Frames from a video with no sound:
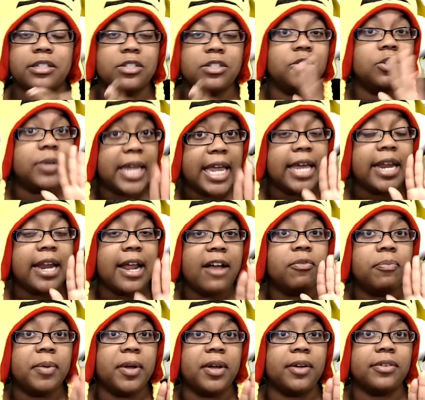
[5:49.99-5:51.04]
So you can
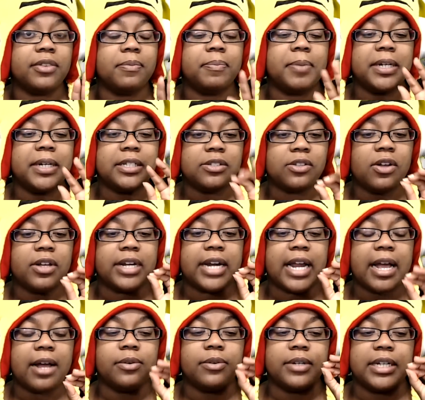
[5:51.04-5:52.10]
have both, but it's all on
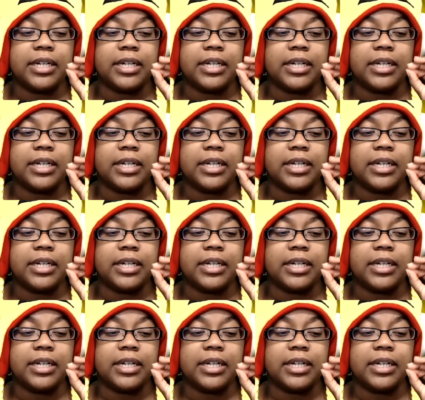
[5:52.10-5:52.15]
how